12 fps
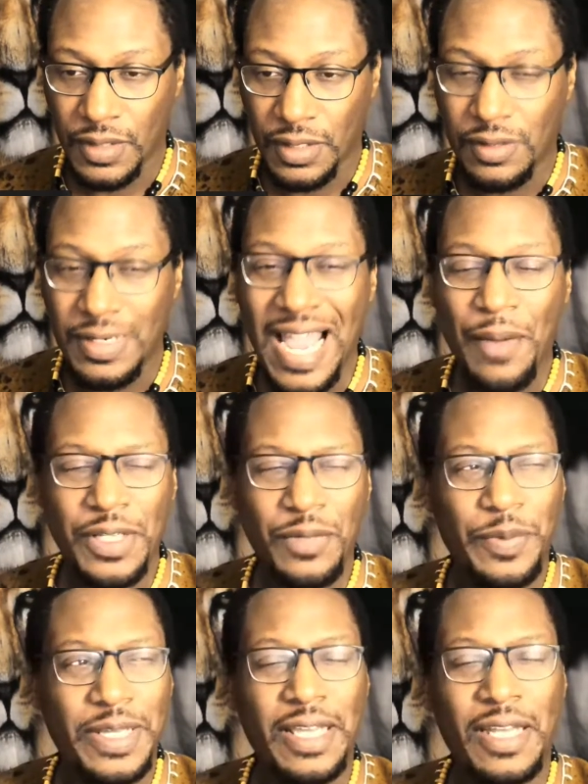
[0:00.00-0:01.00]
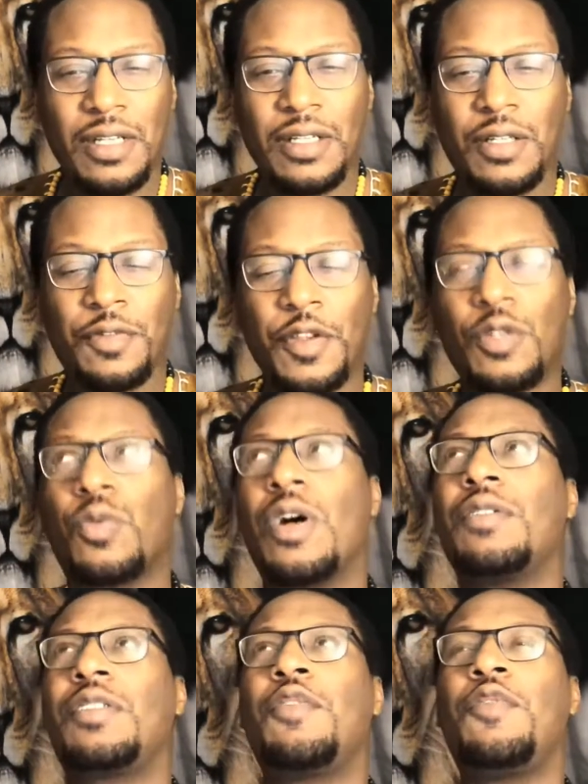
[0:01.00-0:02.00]
So now we can begin to look at the future.
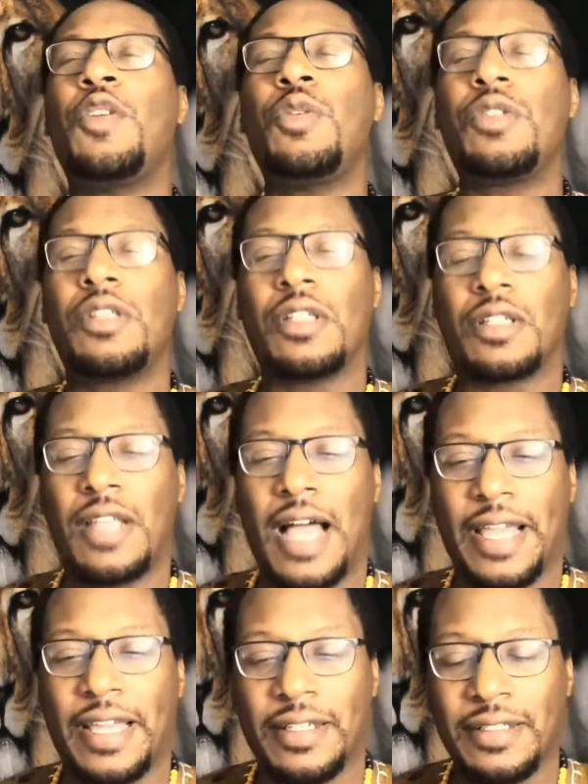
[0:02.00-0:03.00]
What does the future look like?